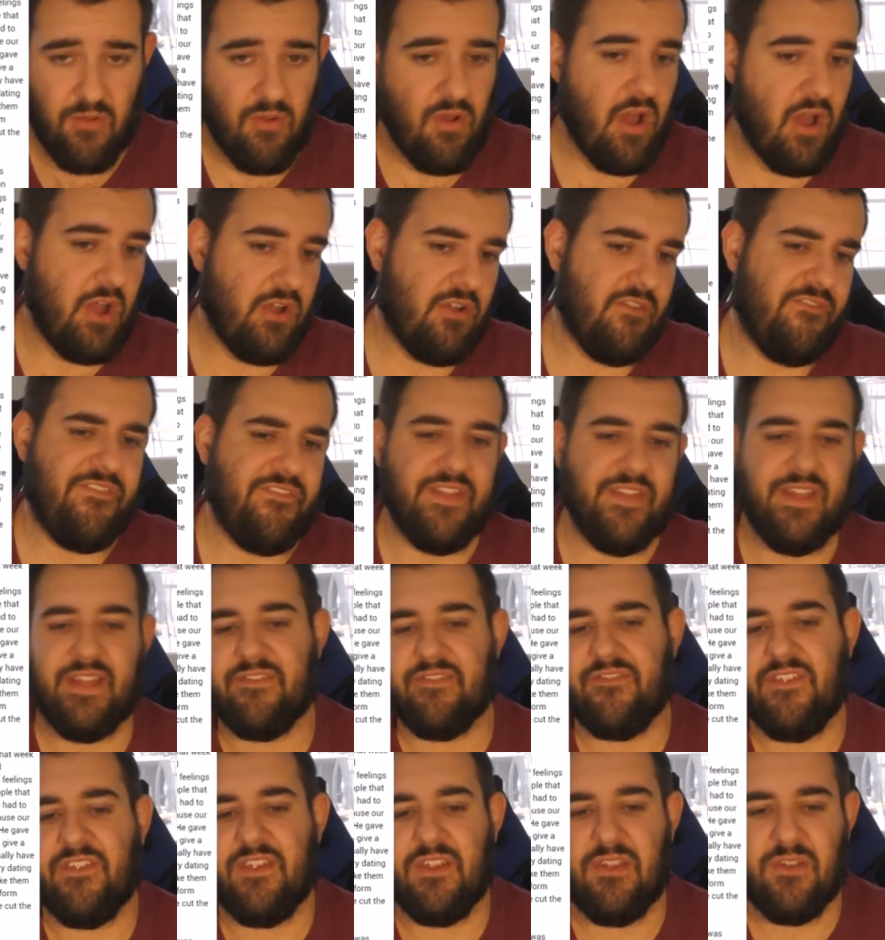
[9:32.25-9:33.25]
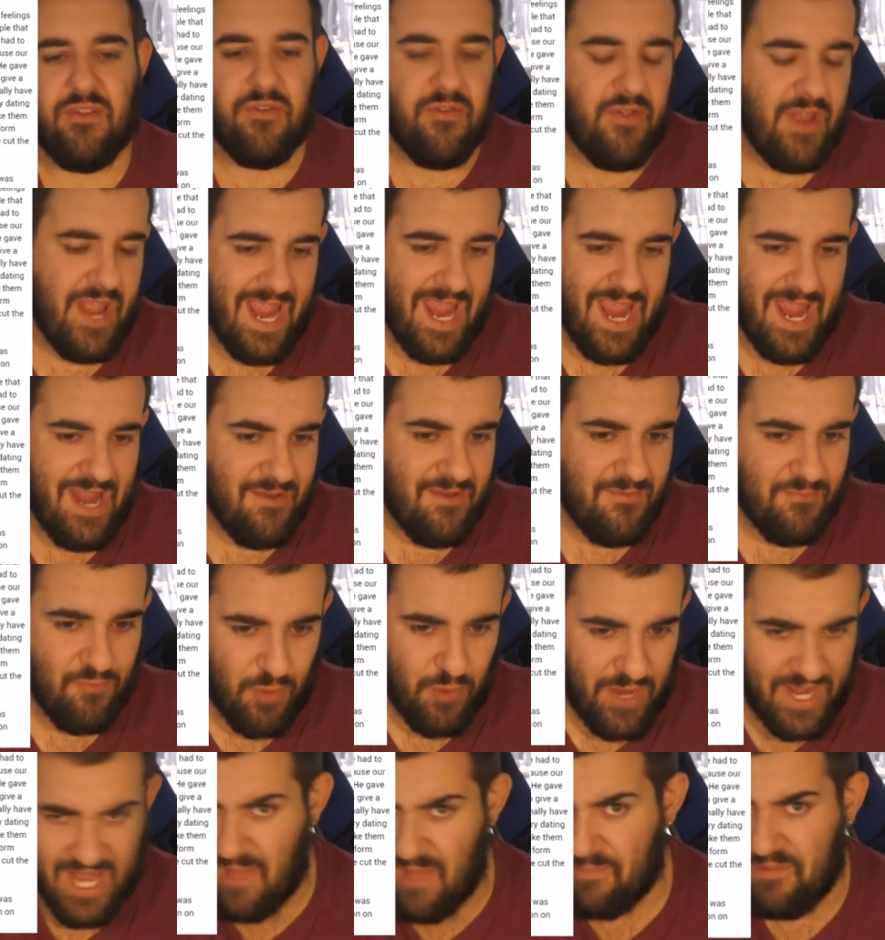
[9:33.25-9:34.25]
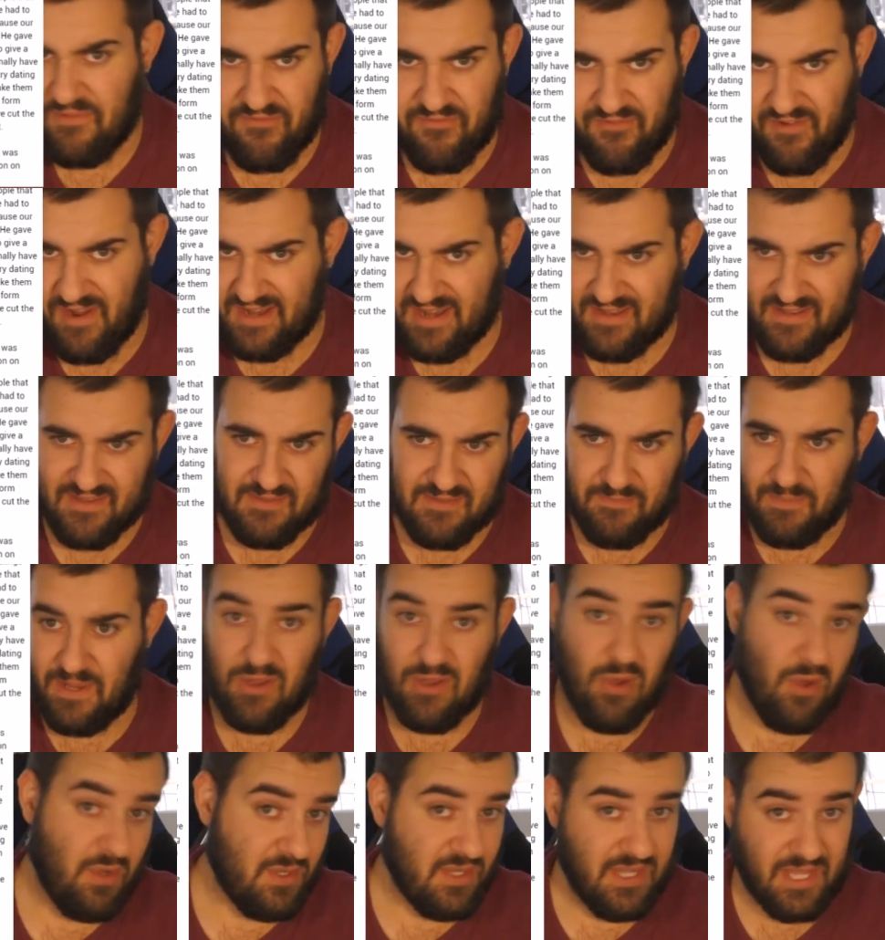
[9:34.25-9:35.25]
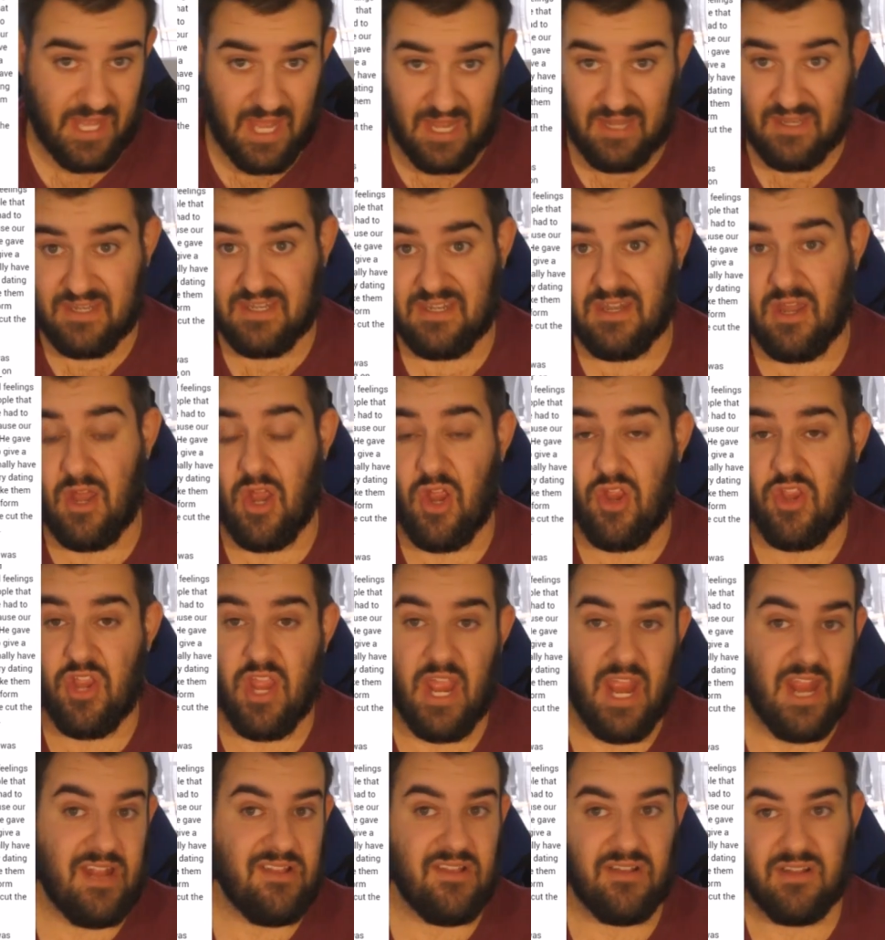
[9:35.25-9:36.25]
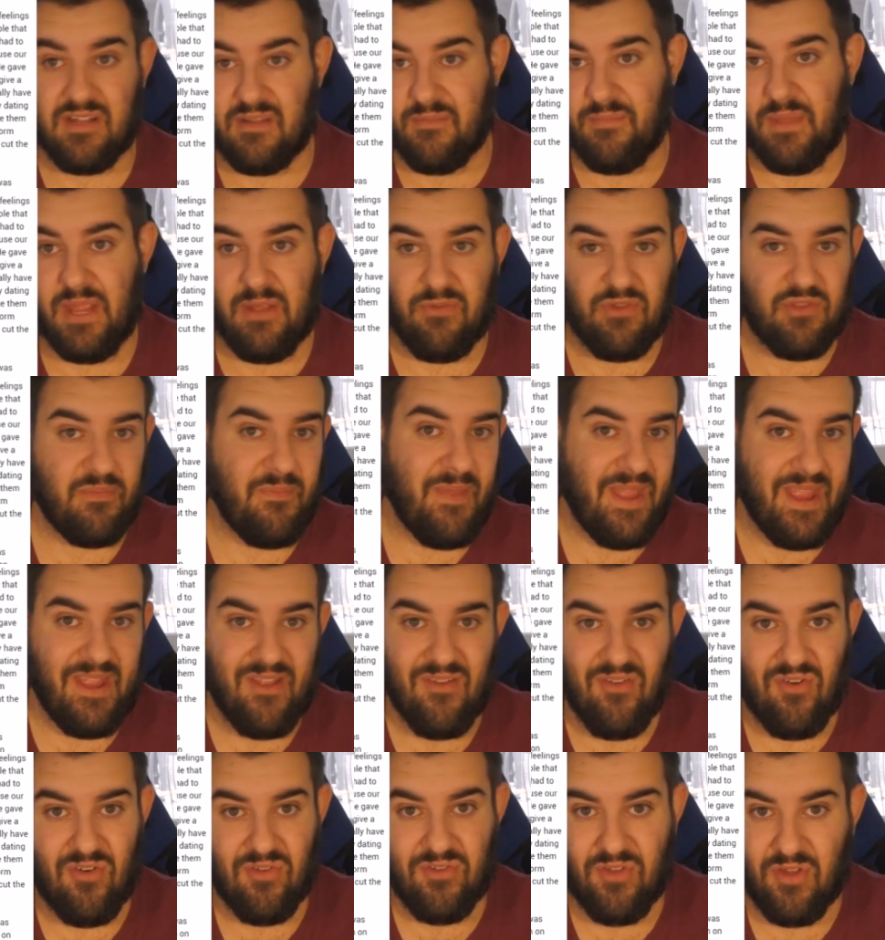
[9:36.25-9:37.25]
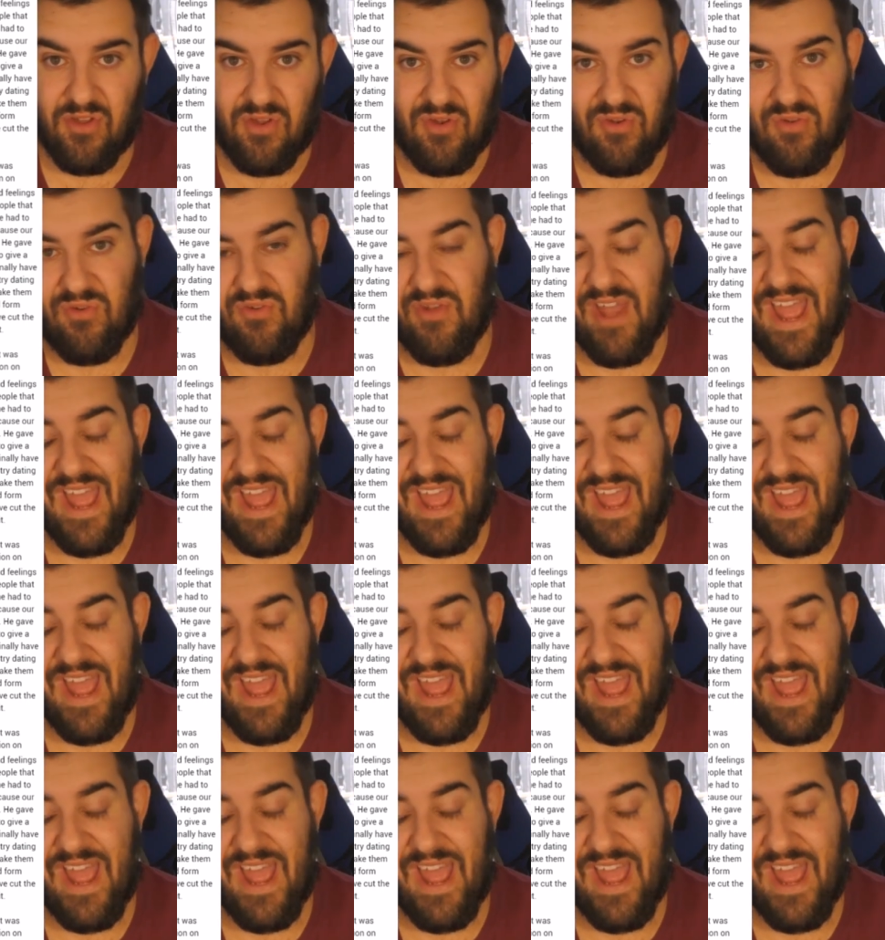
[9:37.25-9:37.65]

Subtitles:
I got feelings for you and we can't be friends because of that, so you're either going to be with me or not at all.